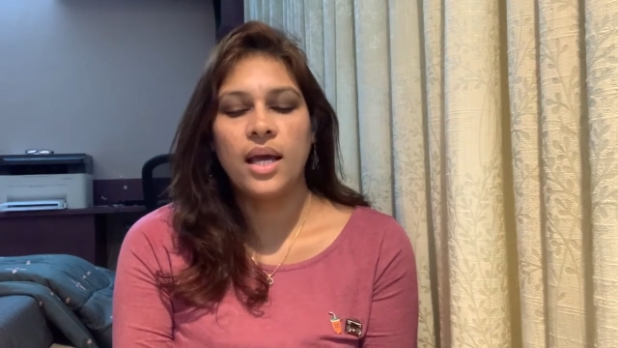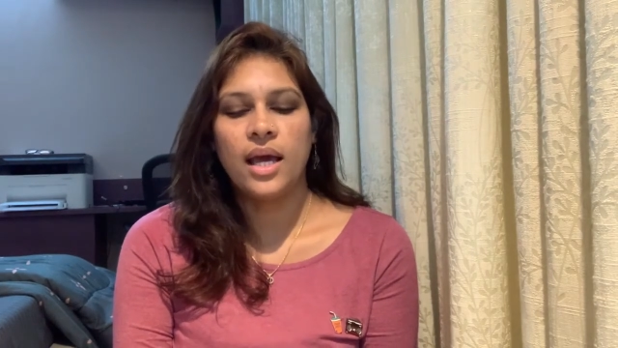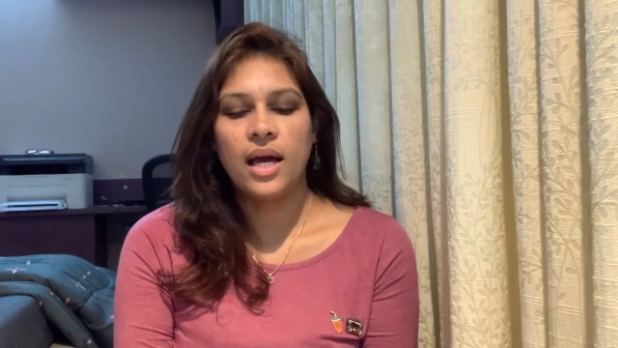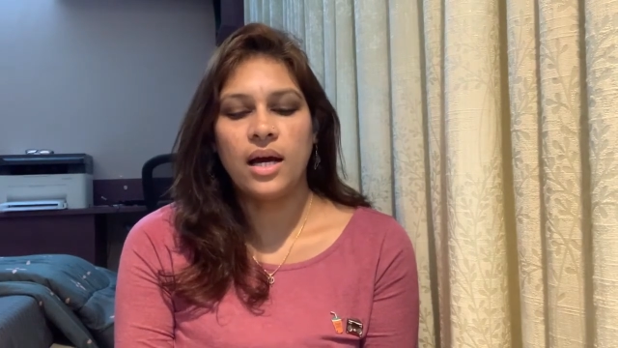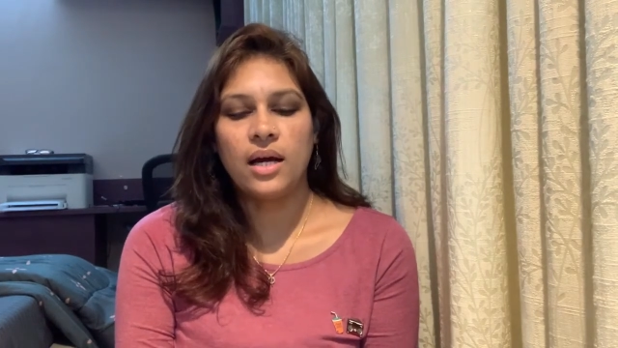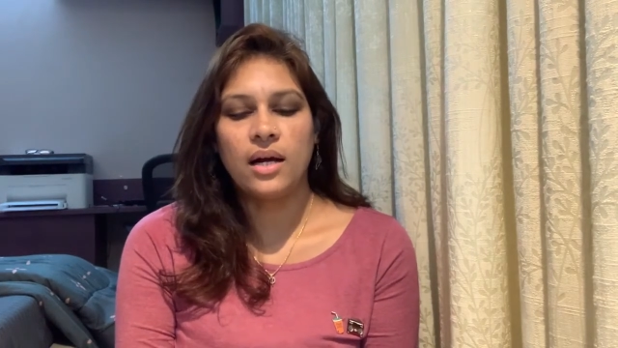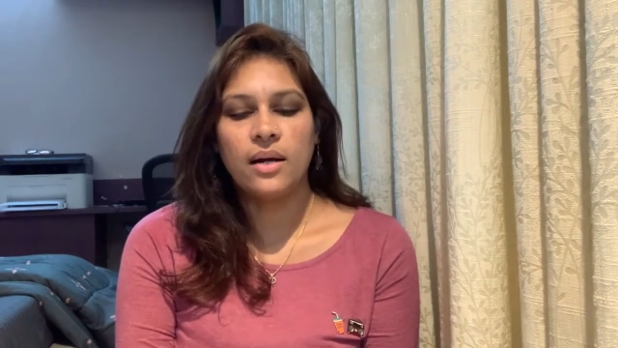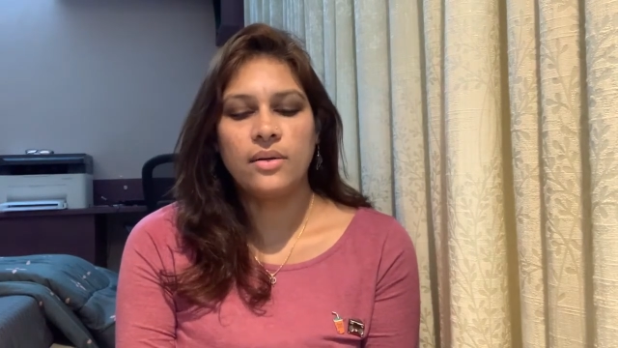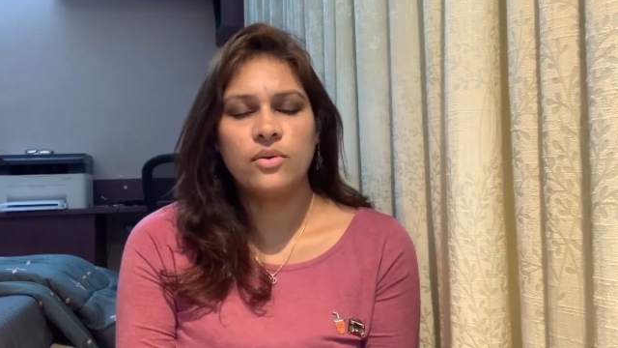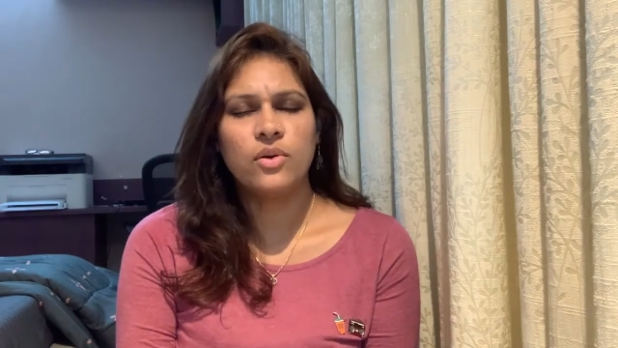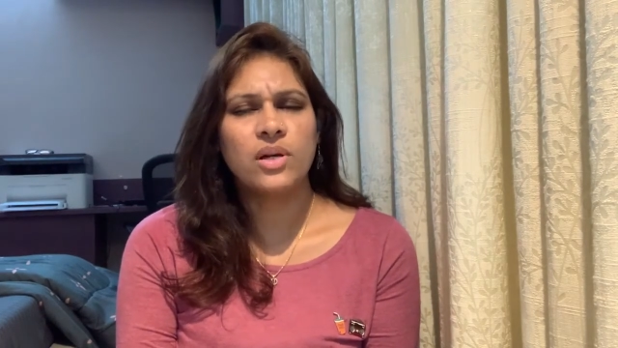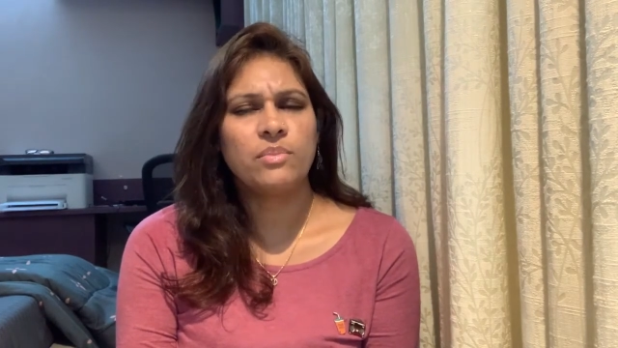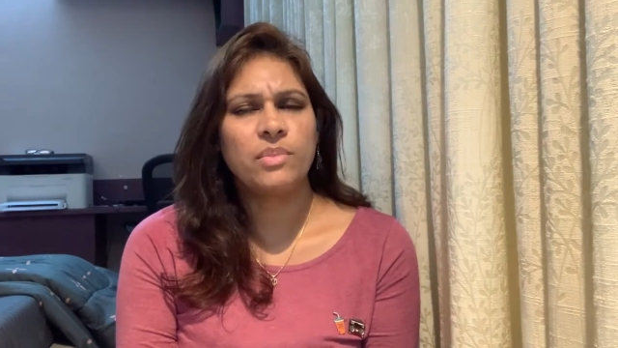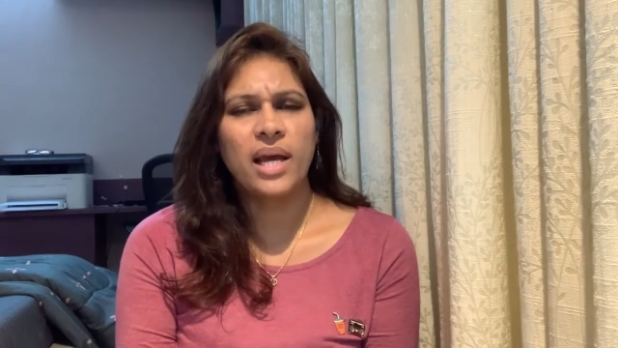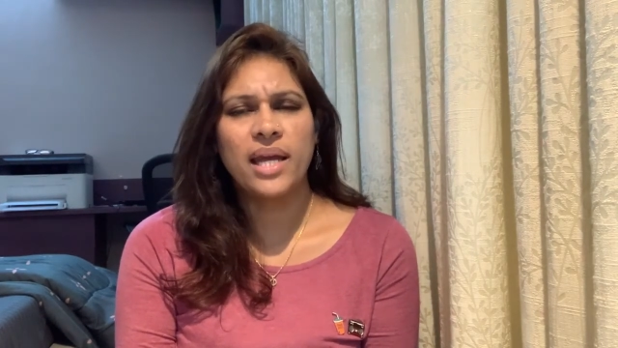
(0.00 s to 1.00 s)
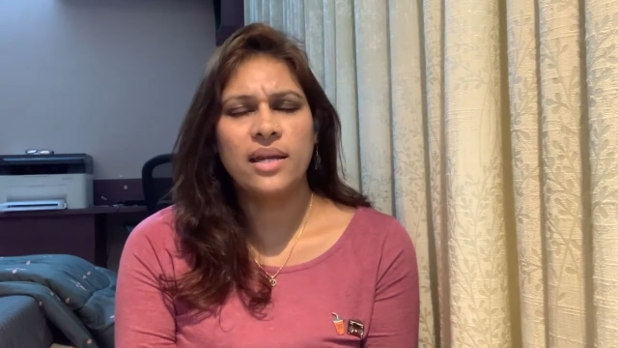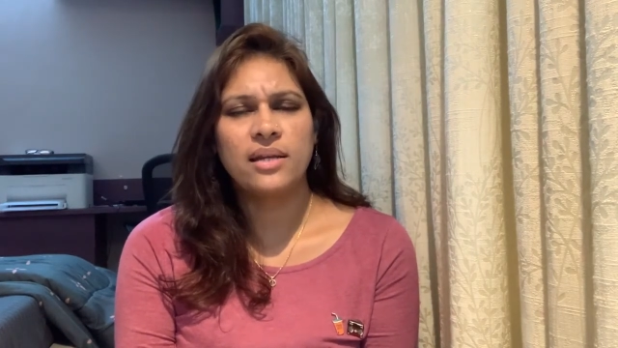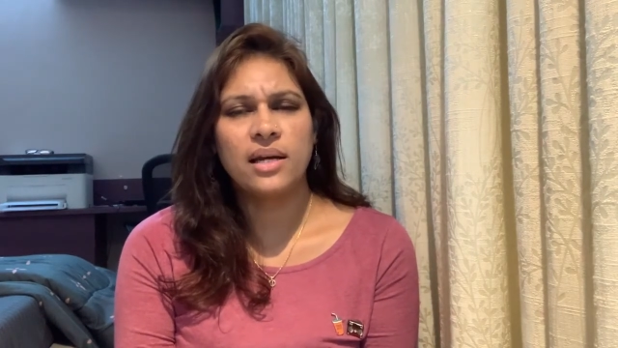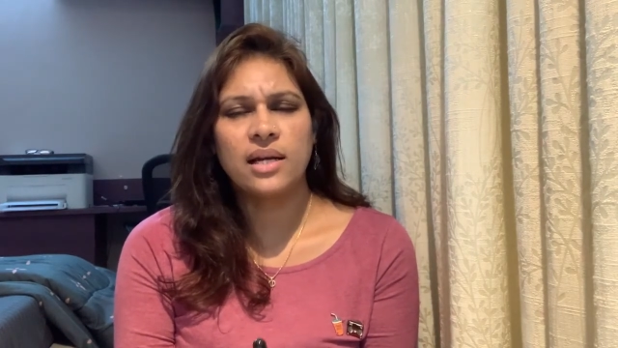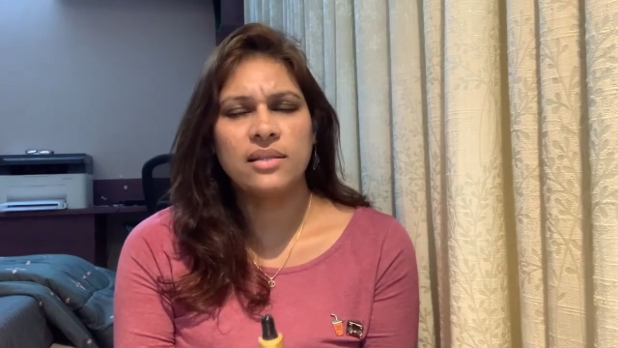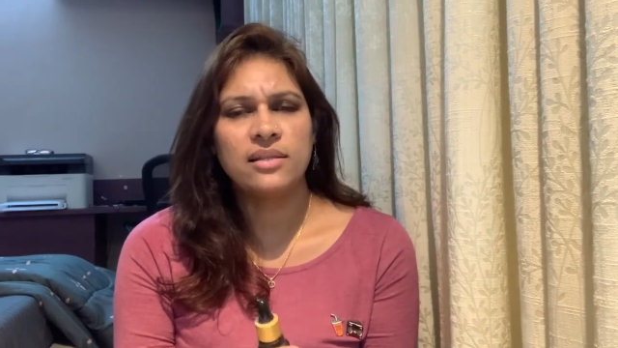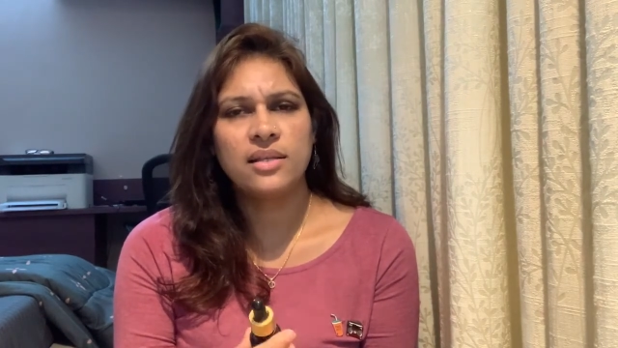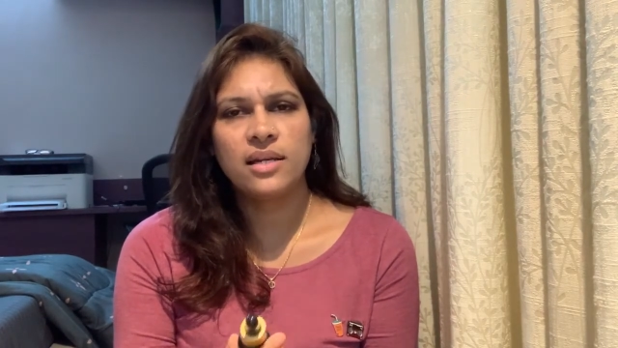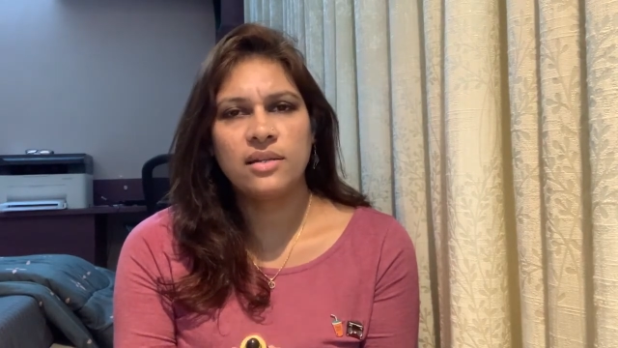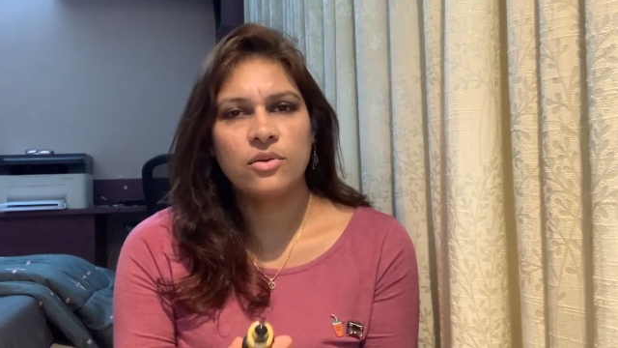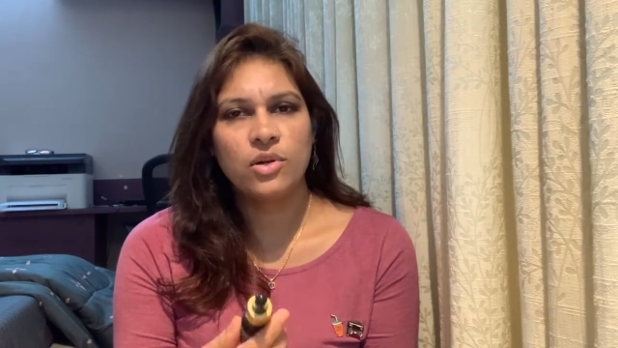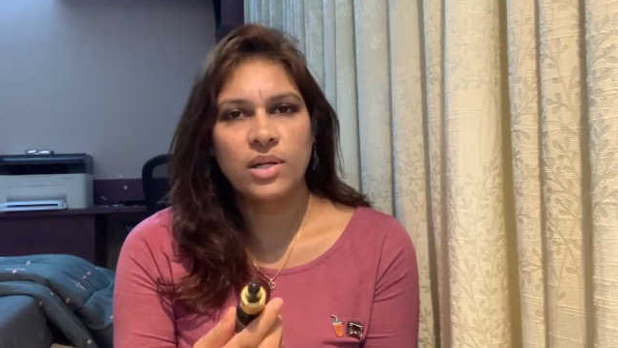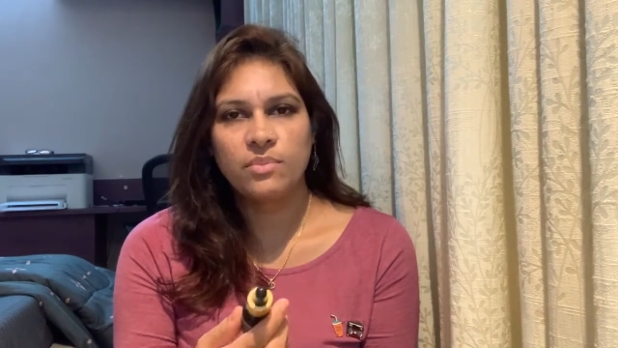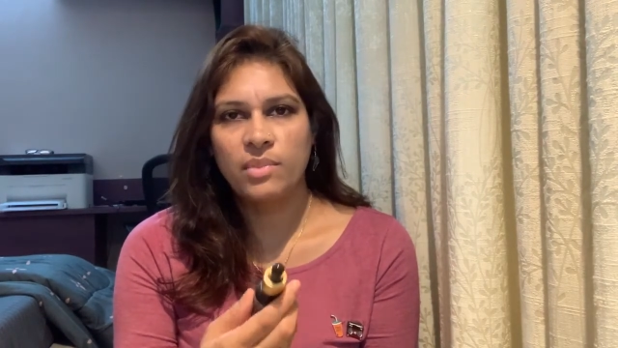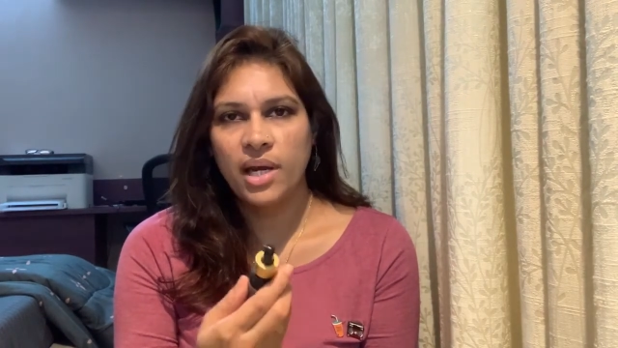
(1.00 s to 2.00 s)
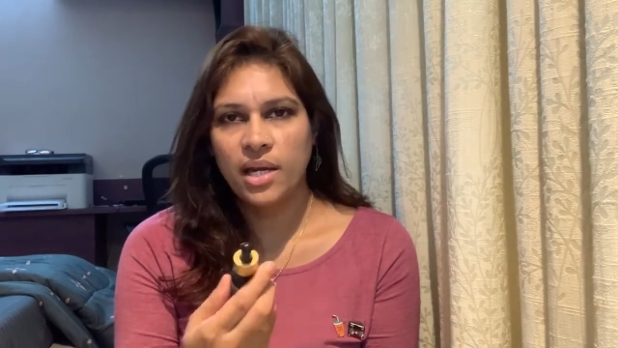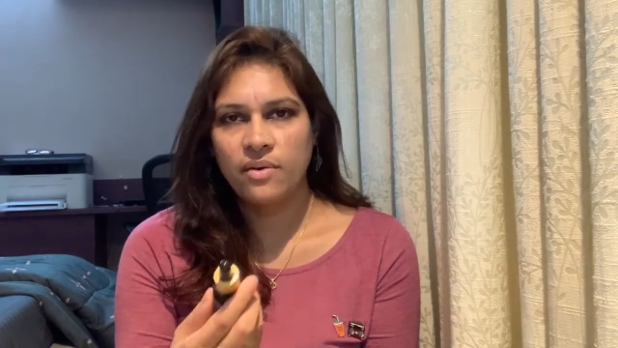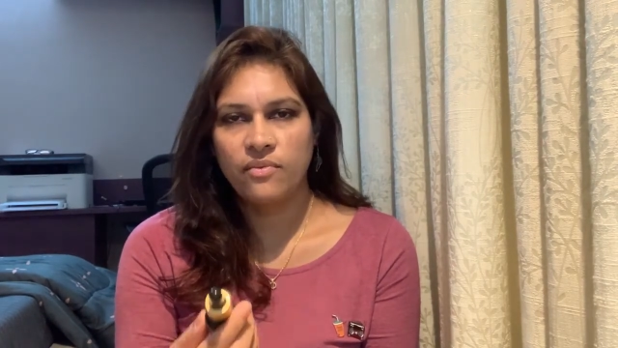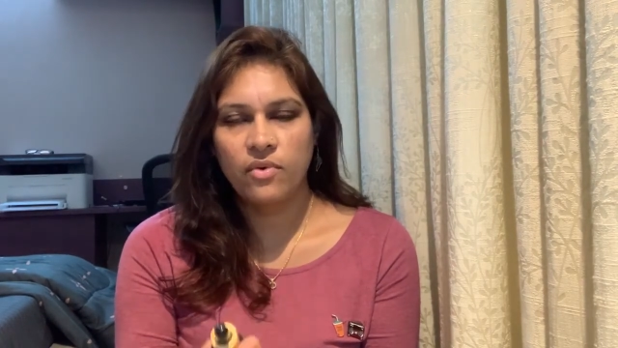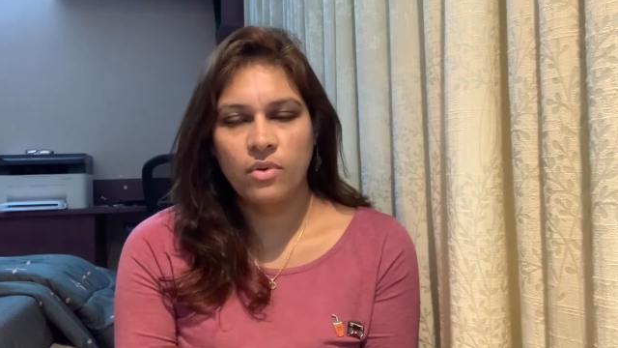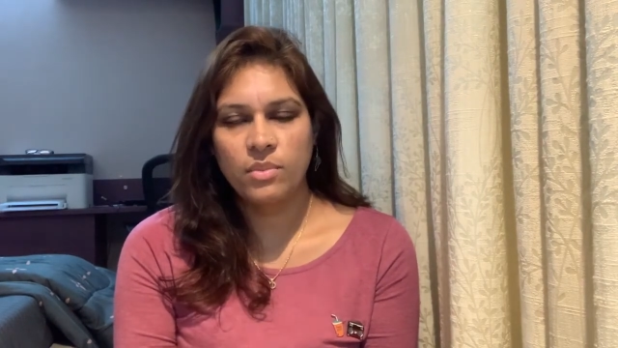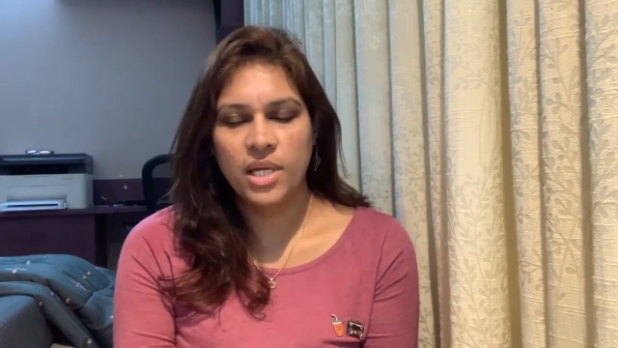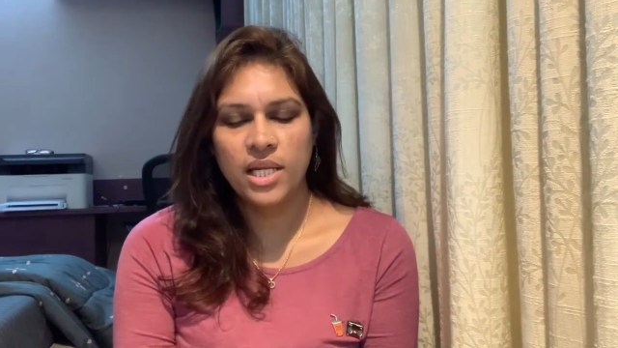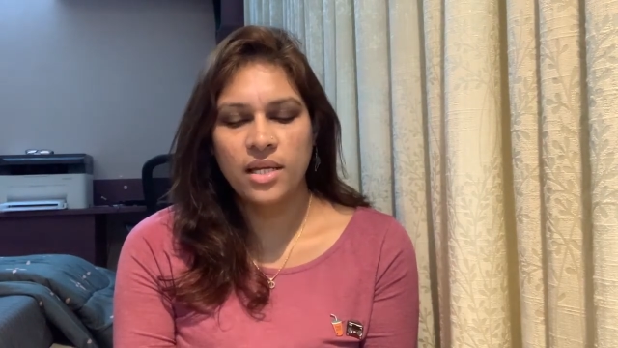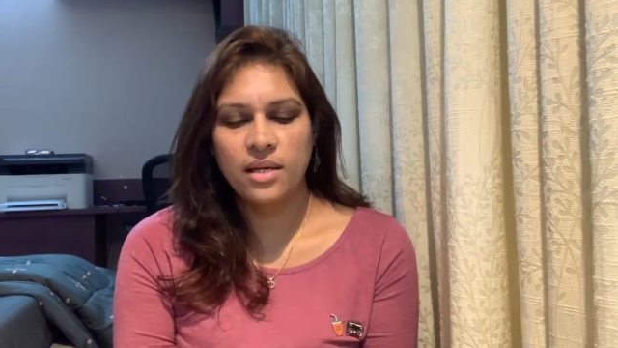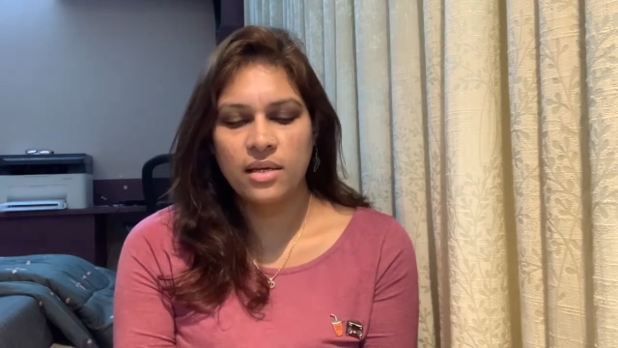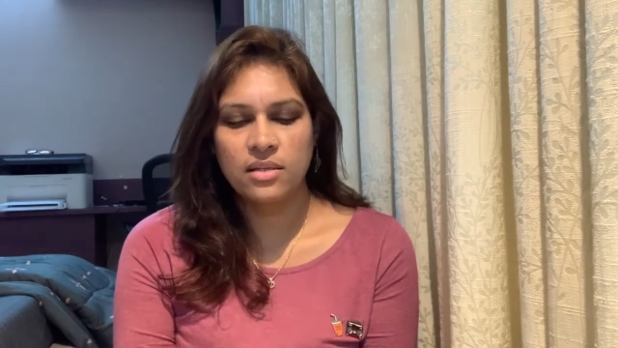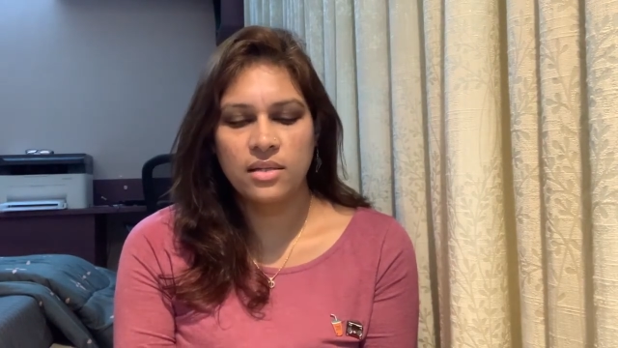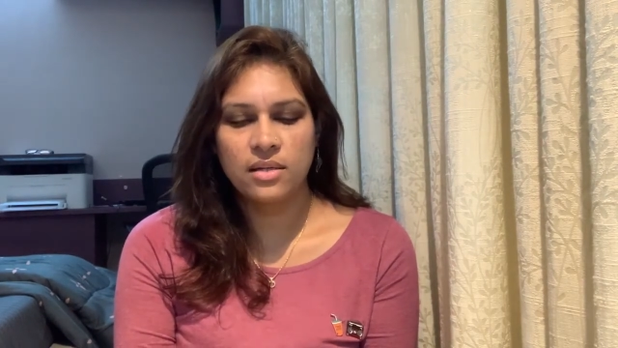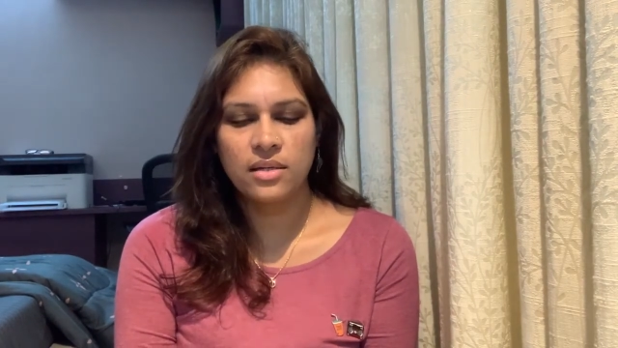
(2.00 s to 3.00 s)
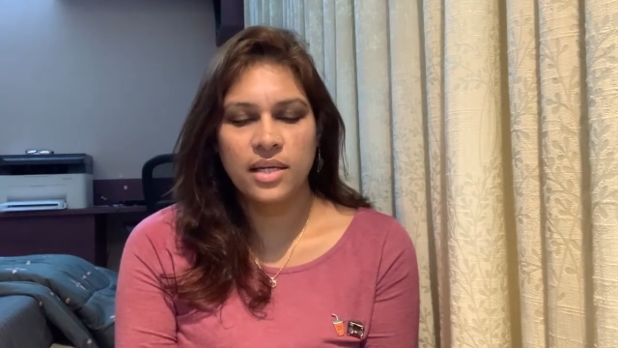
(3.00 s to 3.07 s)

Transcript: uh, you can buy it other than you can buy it from any other